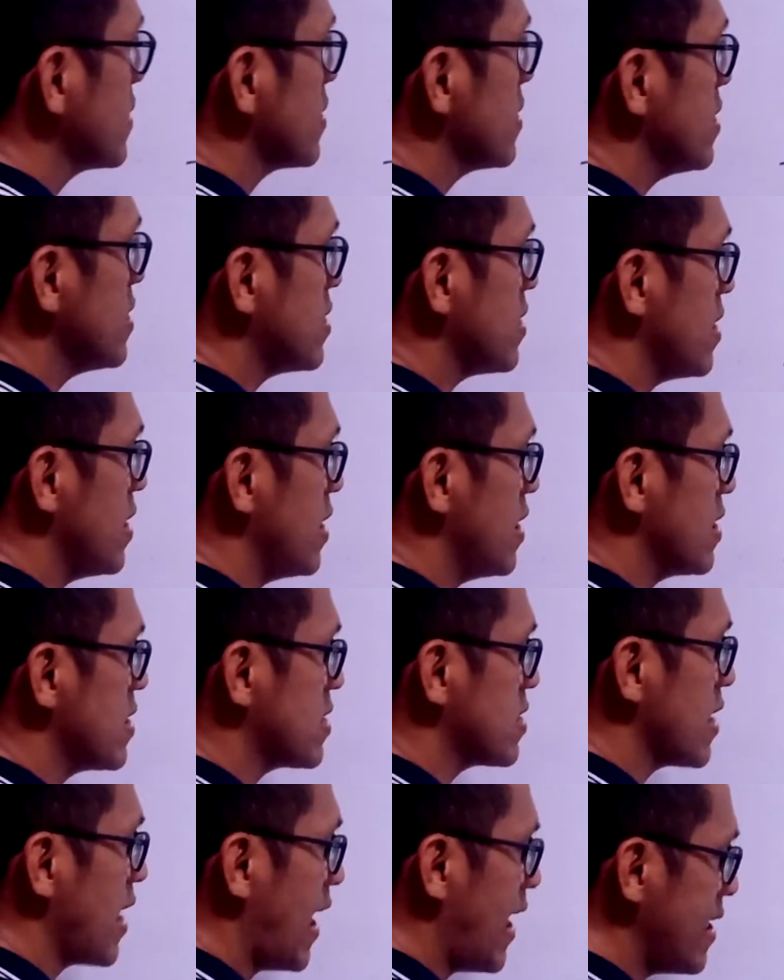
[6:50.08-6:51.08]
This
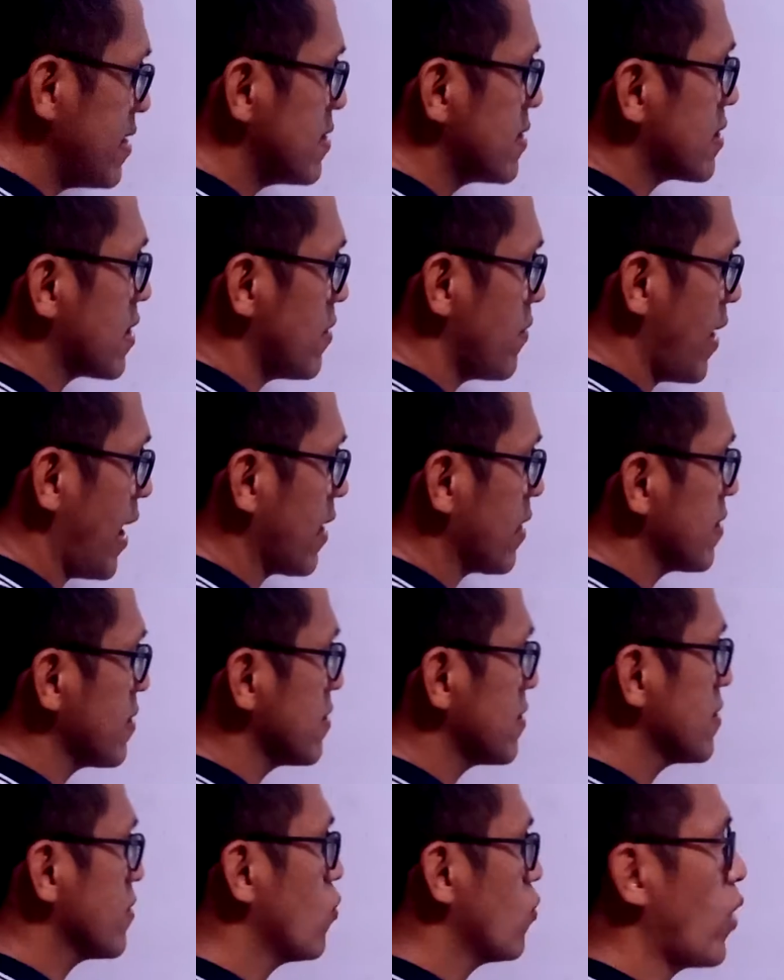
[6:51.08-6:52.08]
is 8, correct?
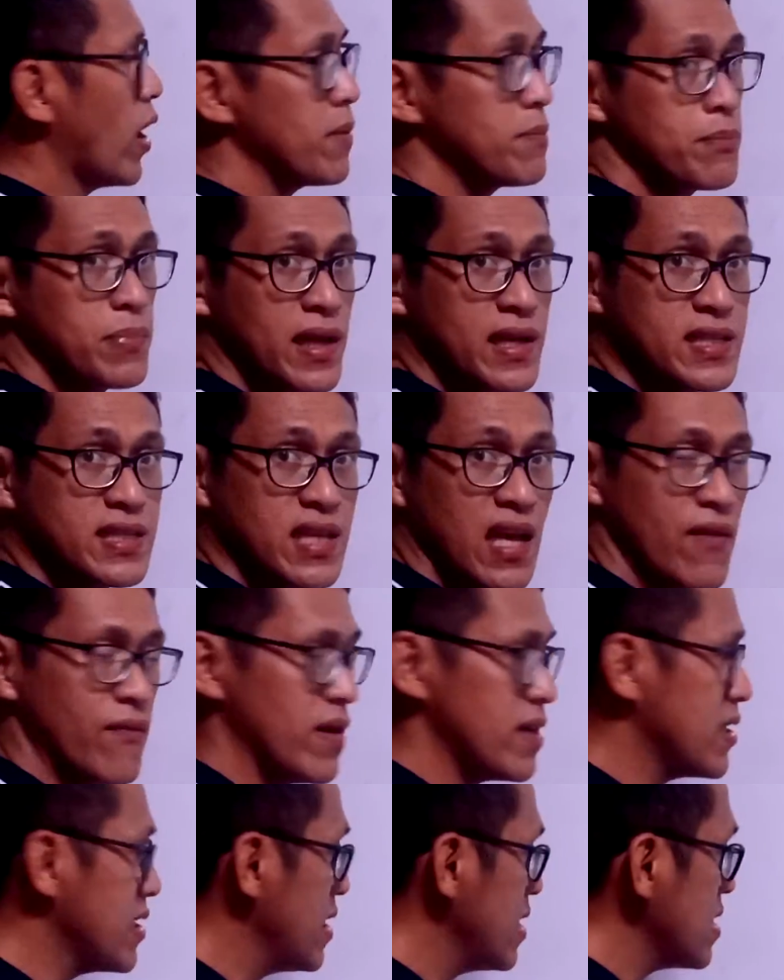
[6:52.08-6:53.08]
1 plus
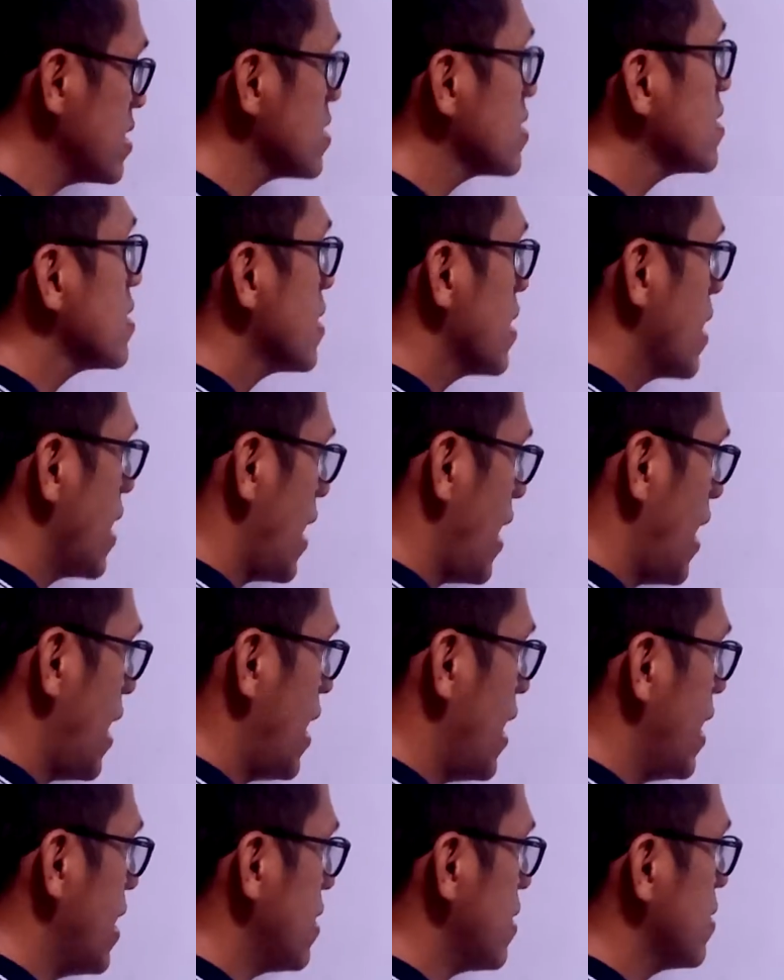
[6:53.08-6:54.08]
7 is
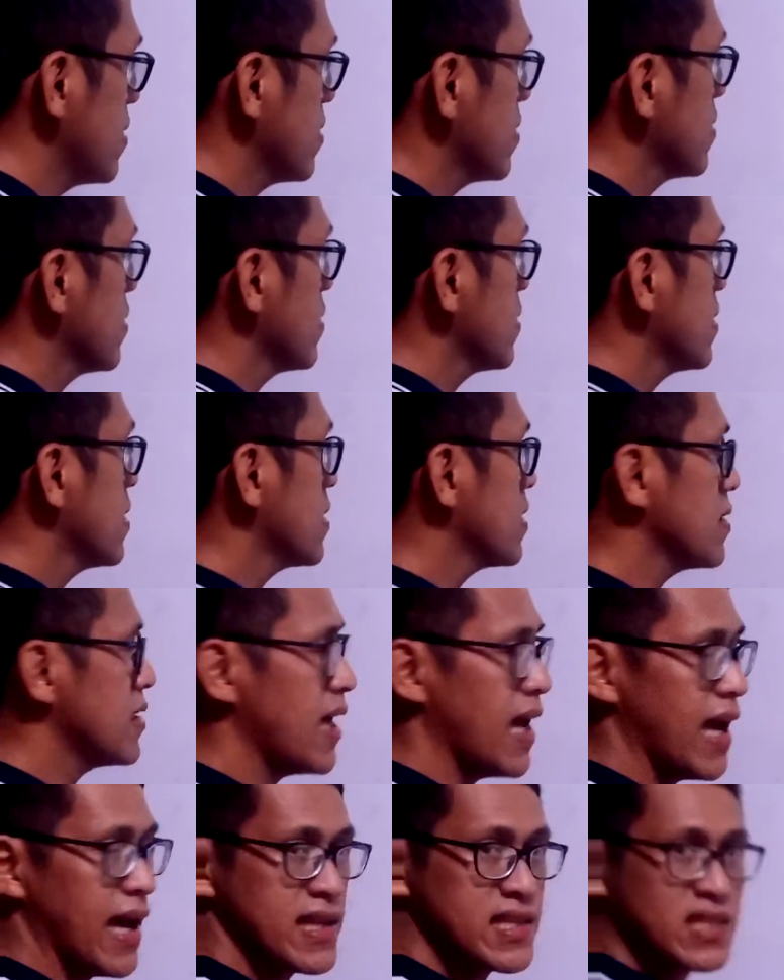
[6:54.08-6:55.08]
8.
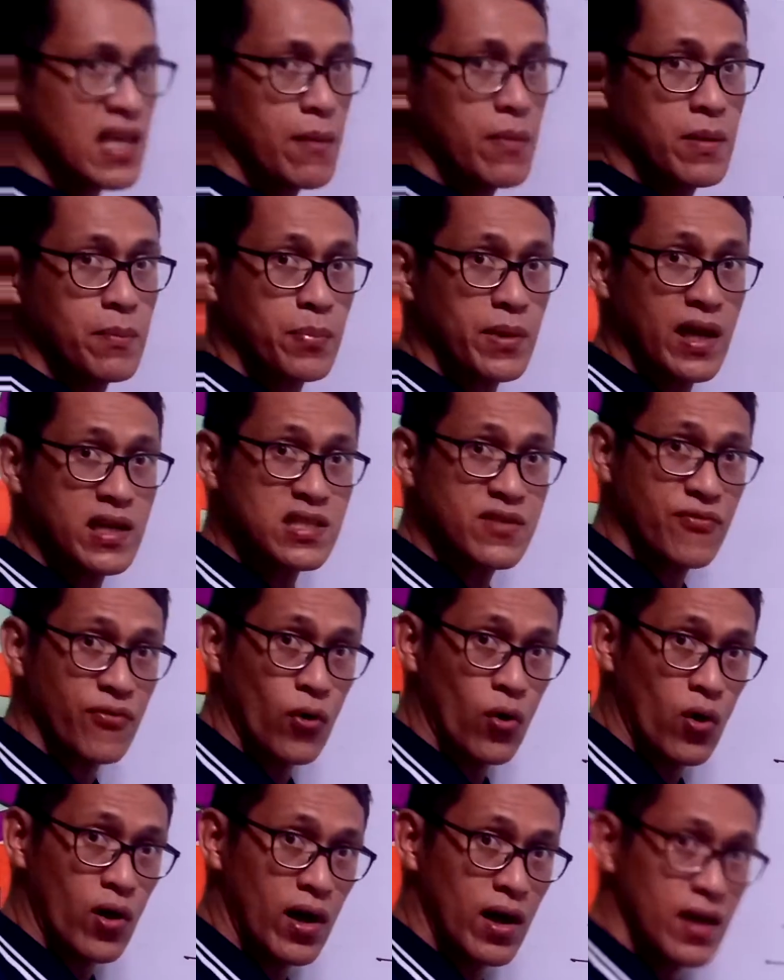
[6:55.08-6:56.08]
Then 7 plus
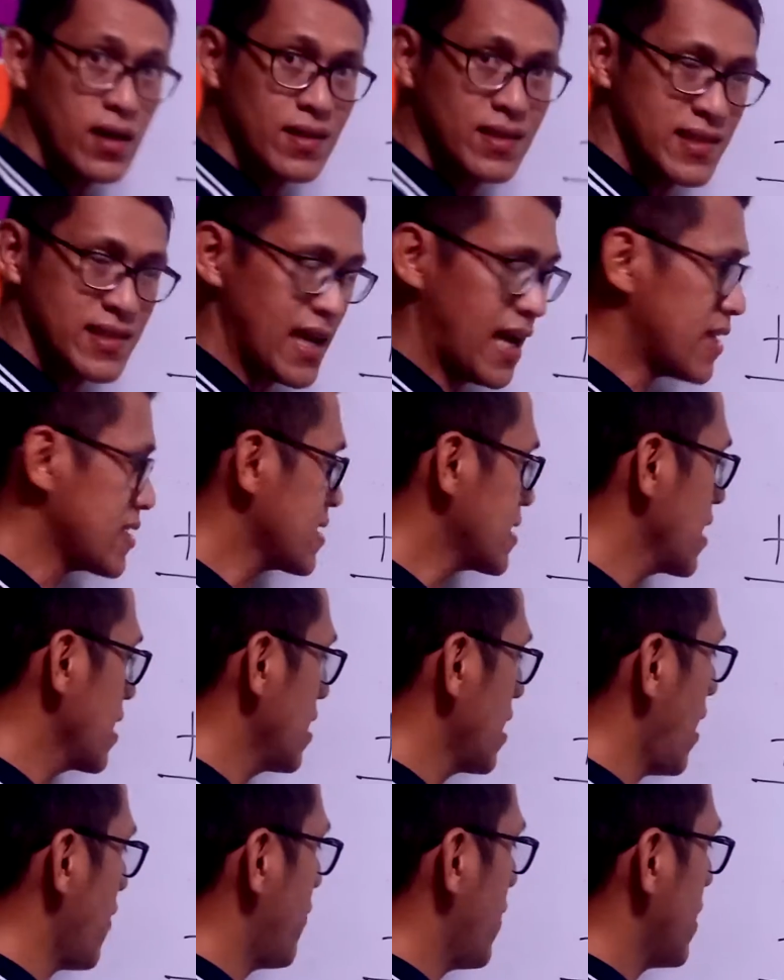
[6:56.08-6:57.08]
4, yes,
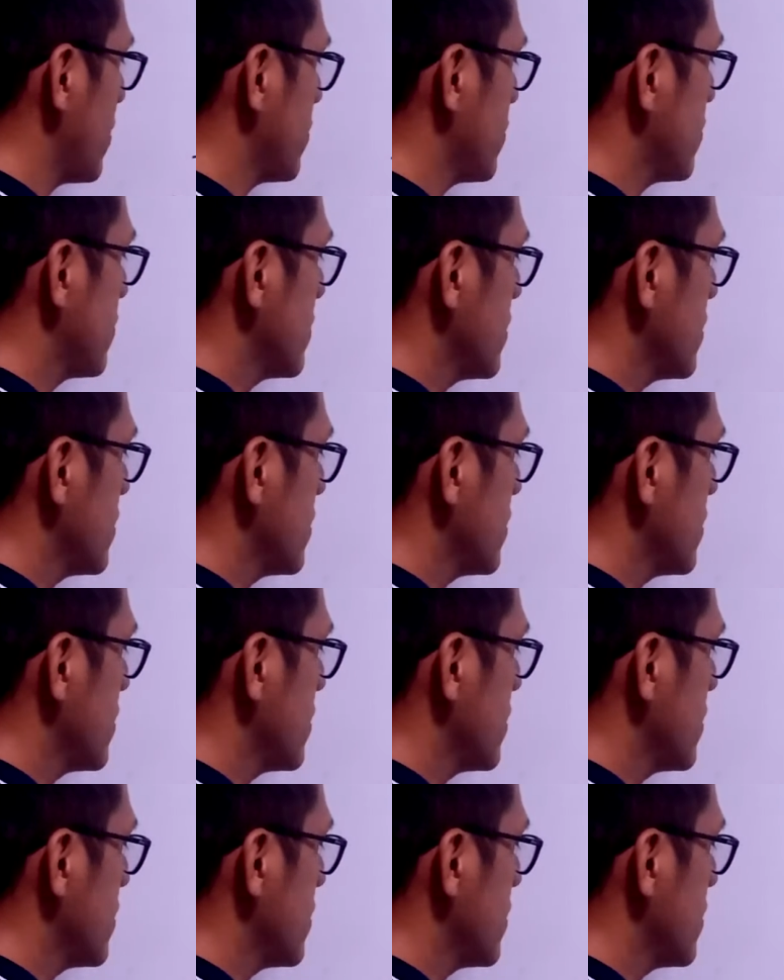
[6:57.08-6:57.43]
11.